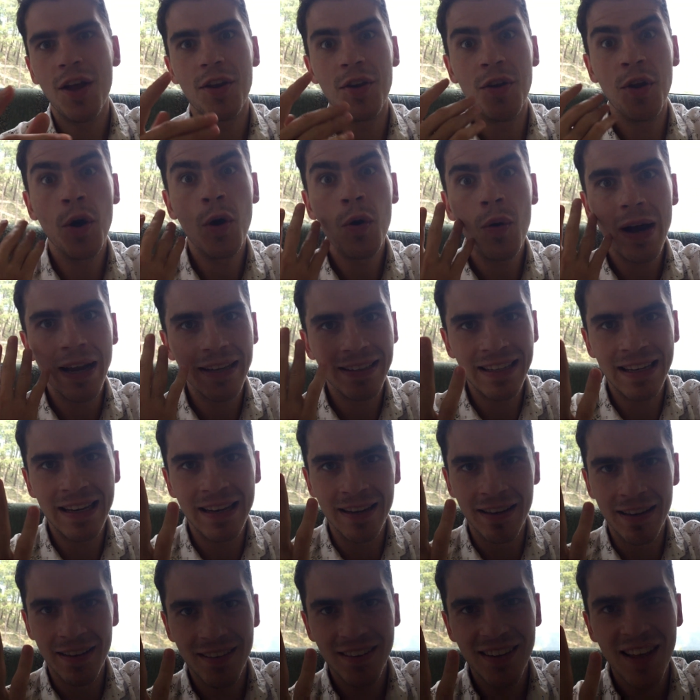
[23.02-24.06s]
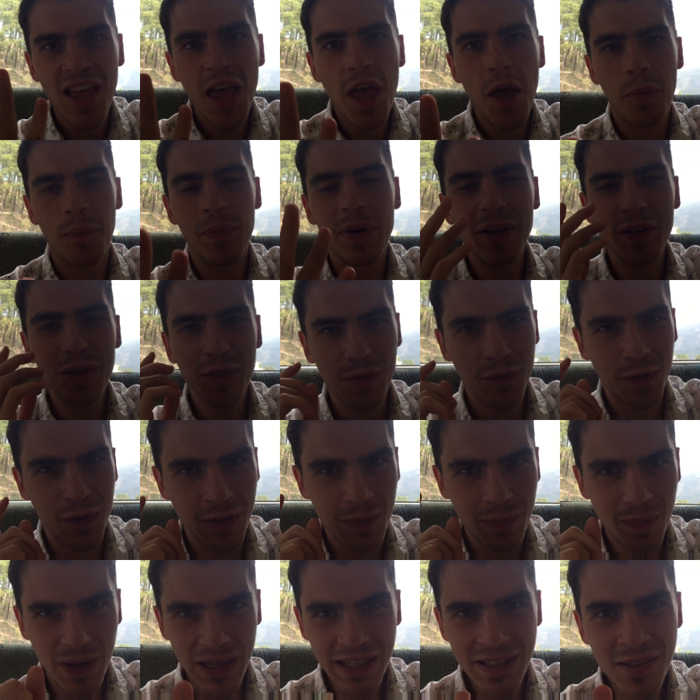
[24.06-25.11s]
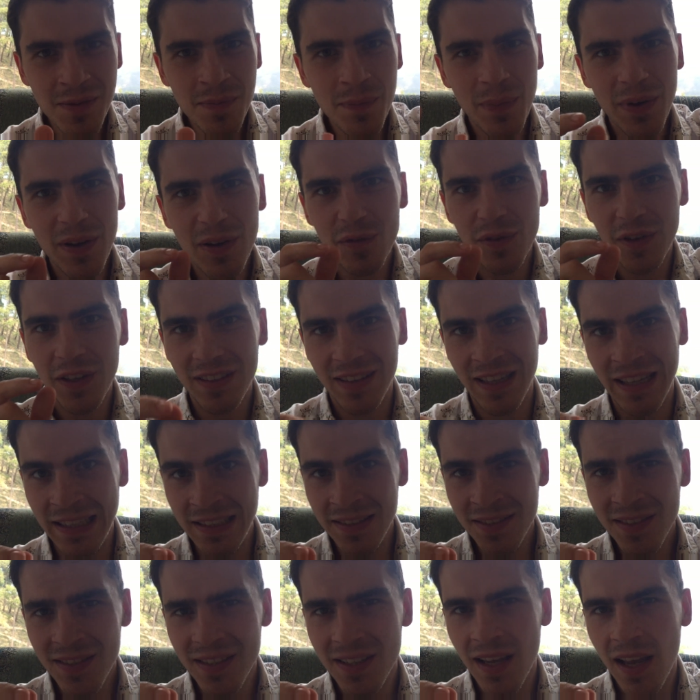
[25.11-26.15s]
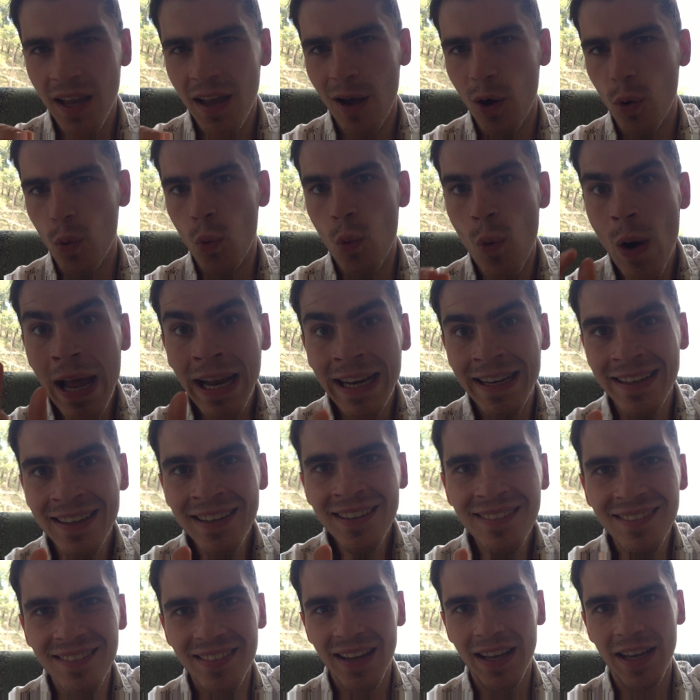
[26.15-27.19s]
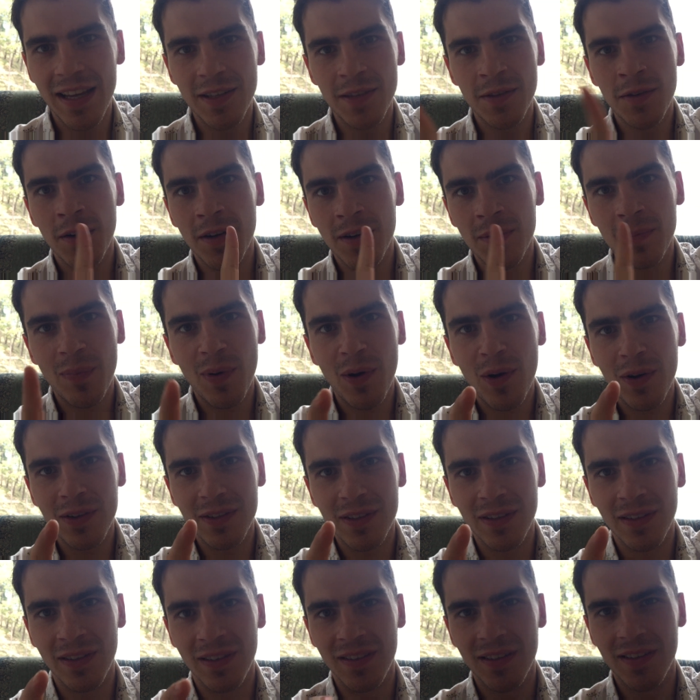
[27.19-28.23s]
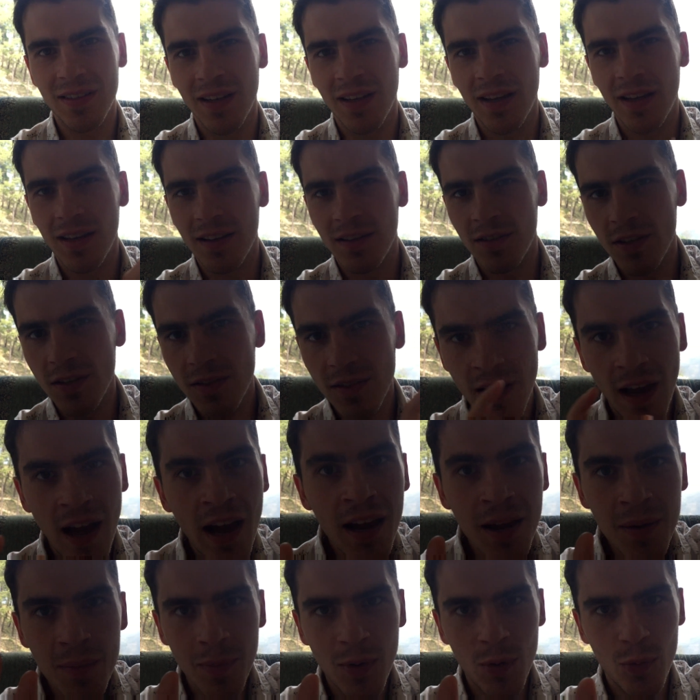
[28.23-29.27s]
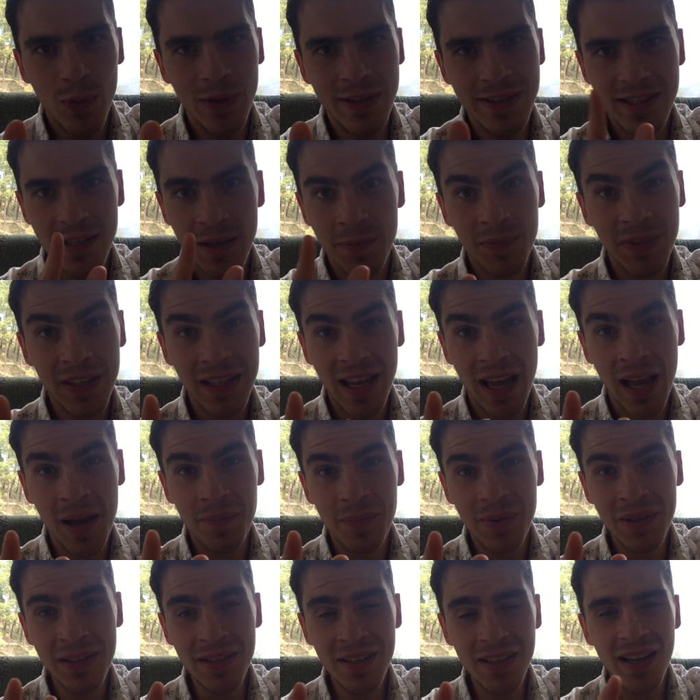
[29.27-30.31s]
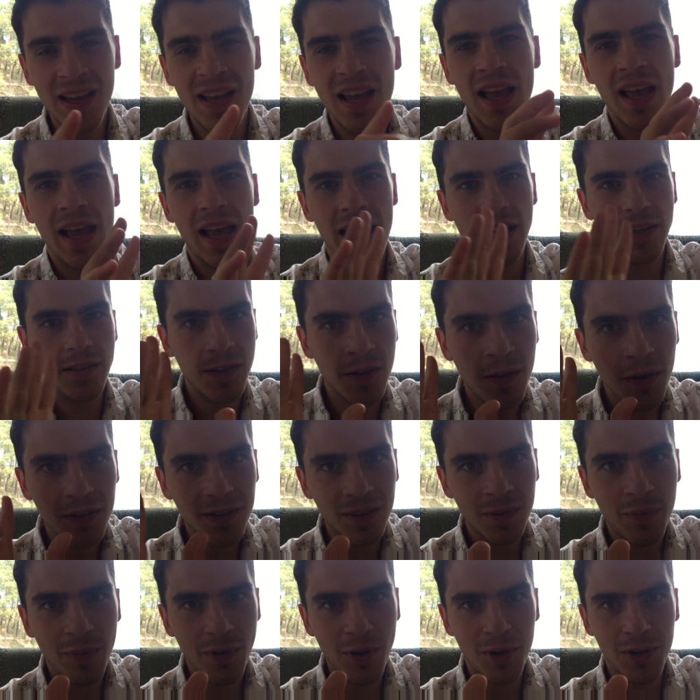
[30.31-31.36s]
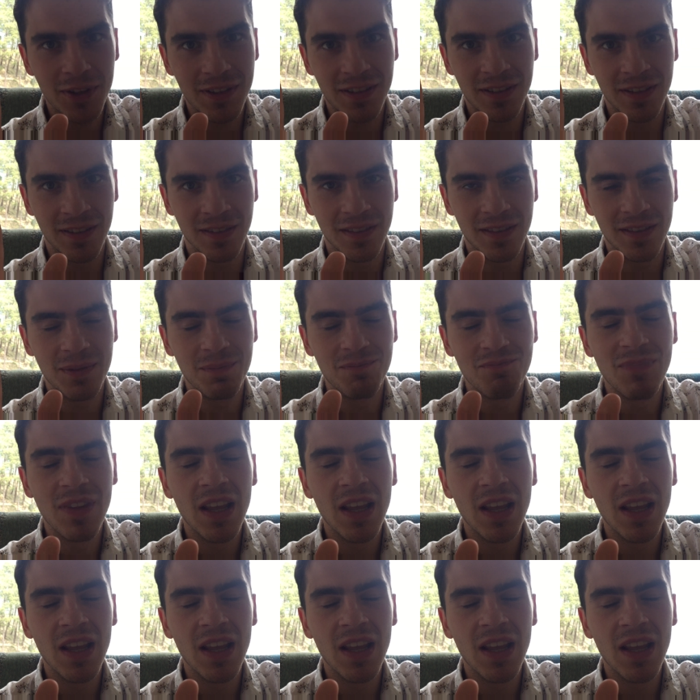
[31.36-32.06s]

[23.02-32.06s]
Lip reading: No, I didn't. Because for the present perfect tense, when is not important. The time when something happened is not important.